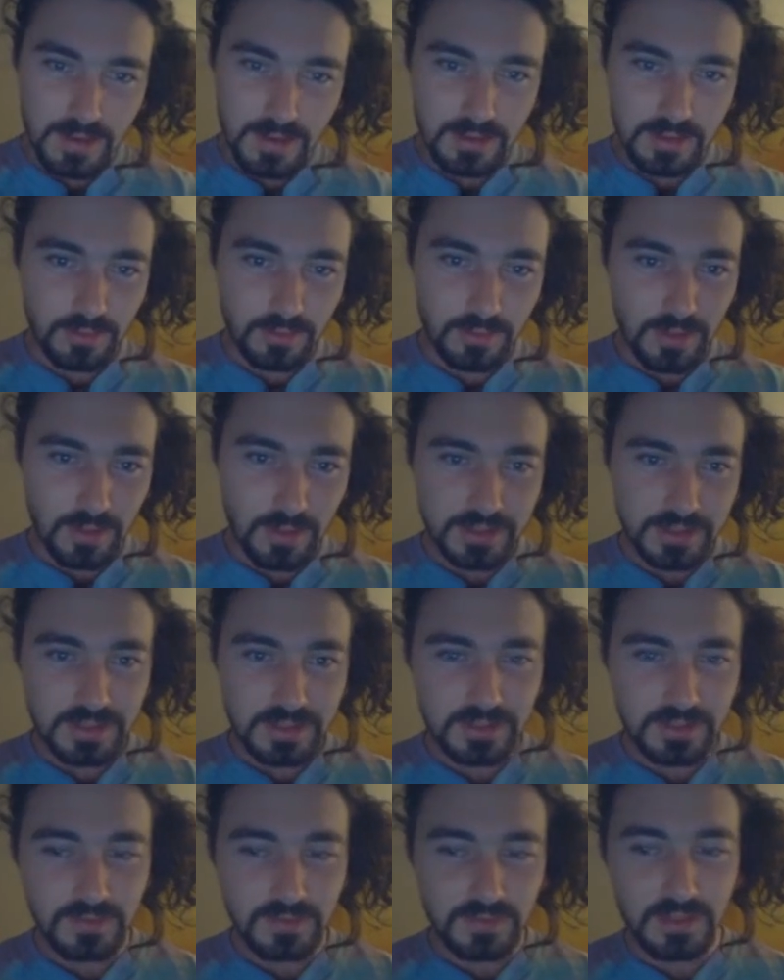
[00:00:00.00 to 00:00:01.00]
You watch
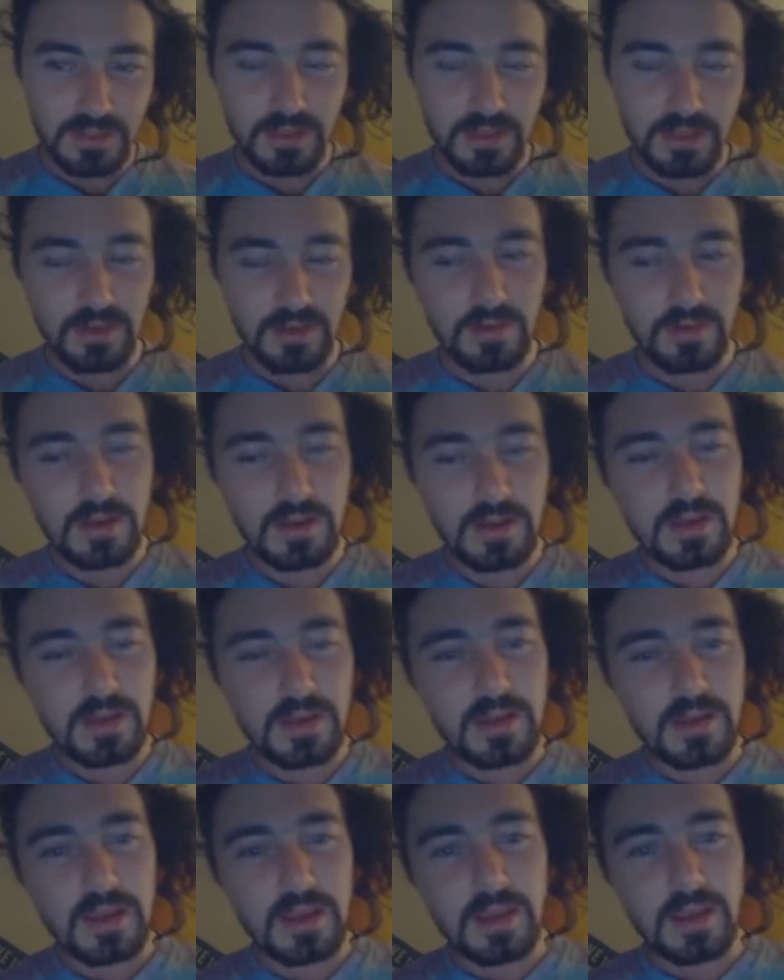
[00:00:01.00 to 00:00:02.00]
this video,
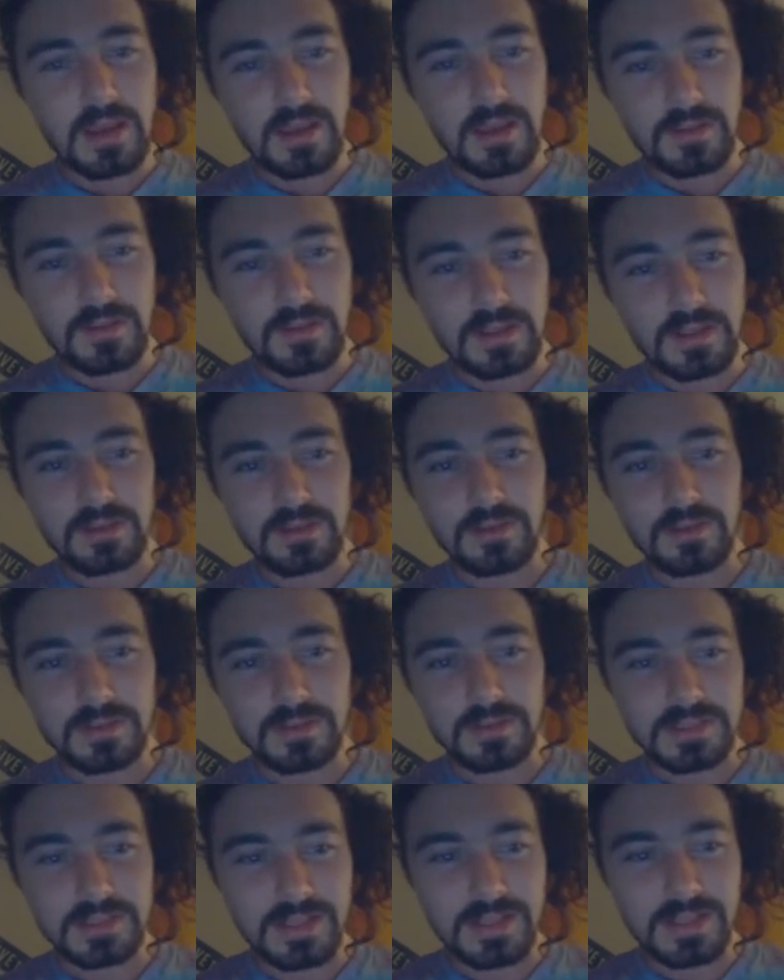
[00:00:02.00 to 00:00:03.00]
and then you know
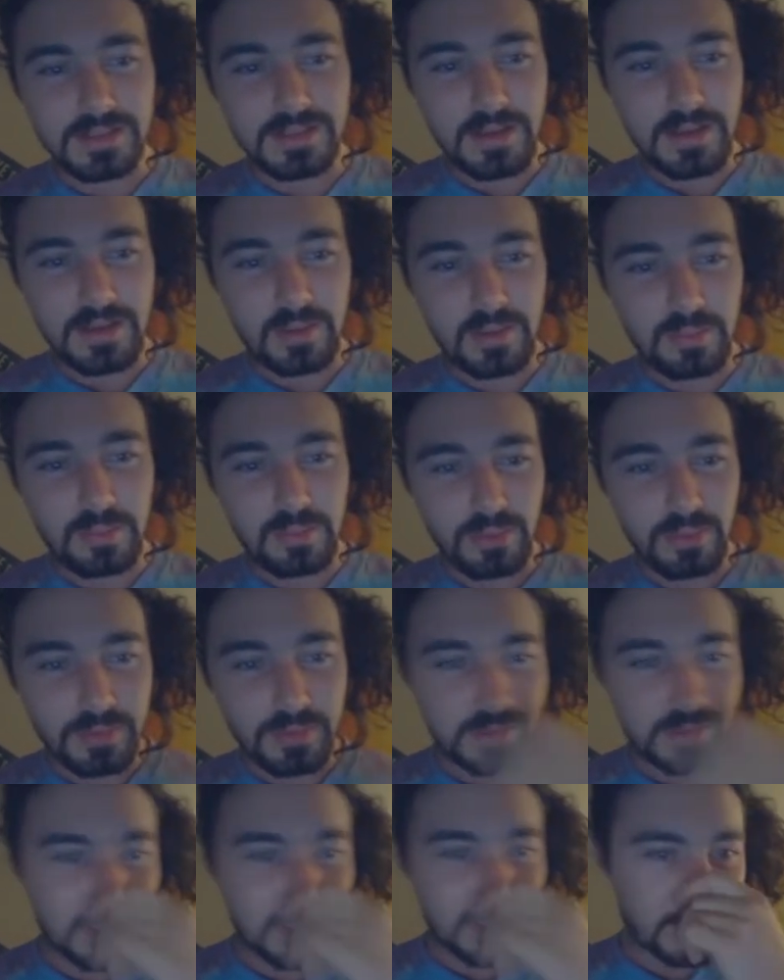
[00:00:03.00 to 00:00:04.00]
exactly how to pull
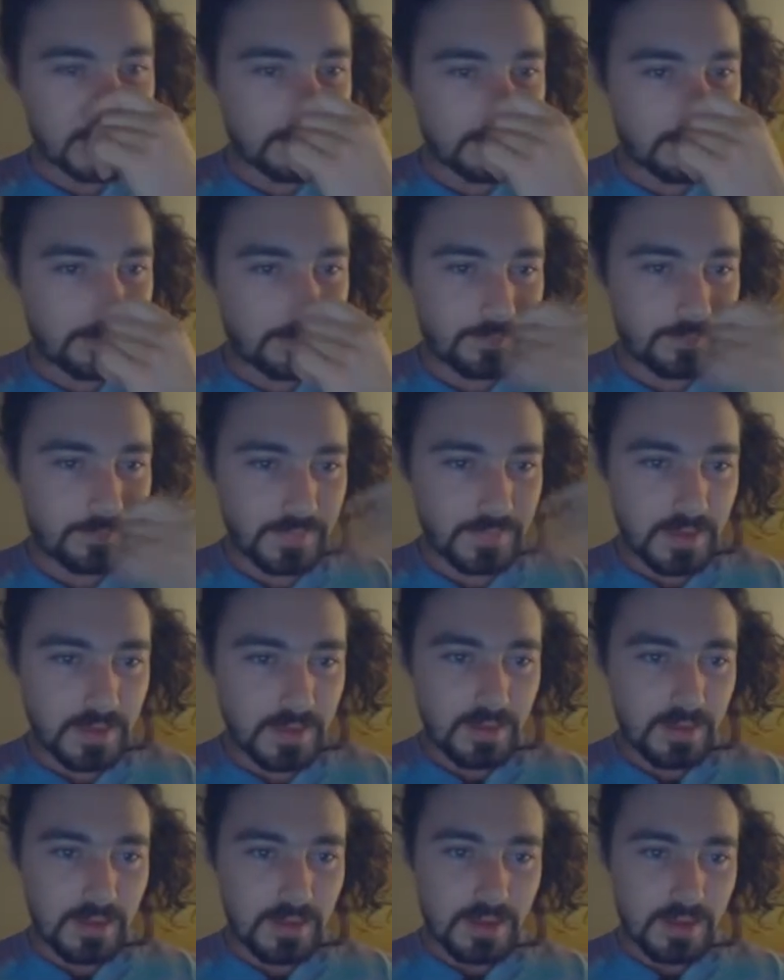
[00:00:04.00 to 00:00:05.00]
this item
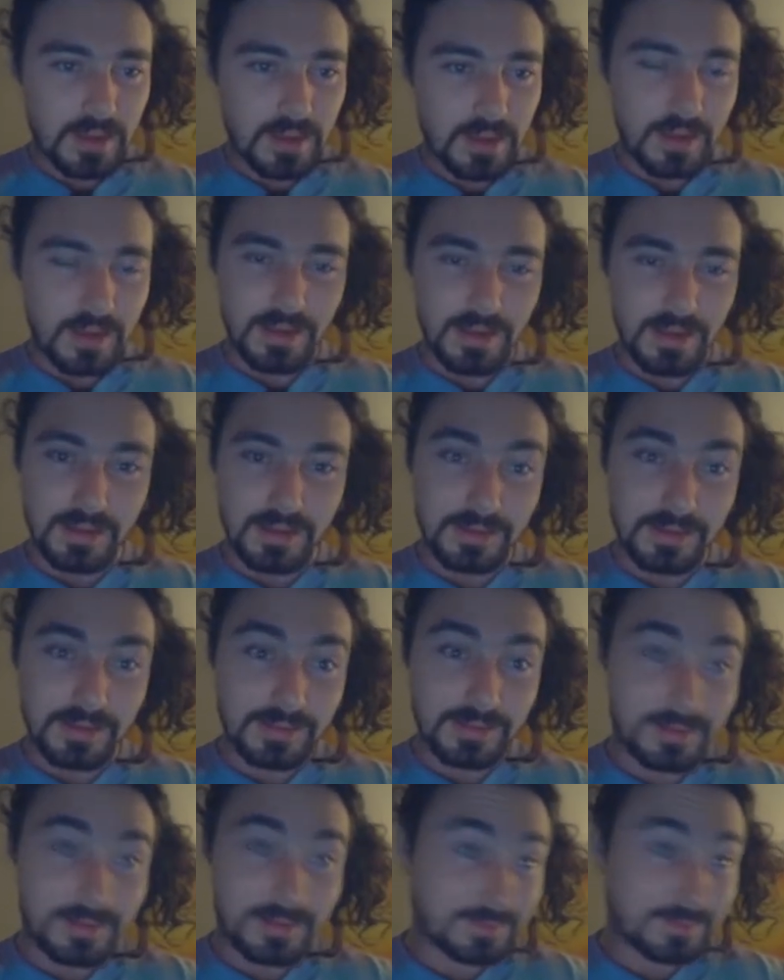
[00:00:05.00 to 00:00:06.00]
and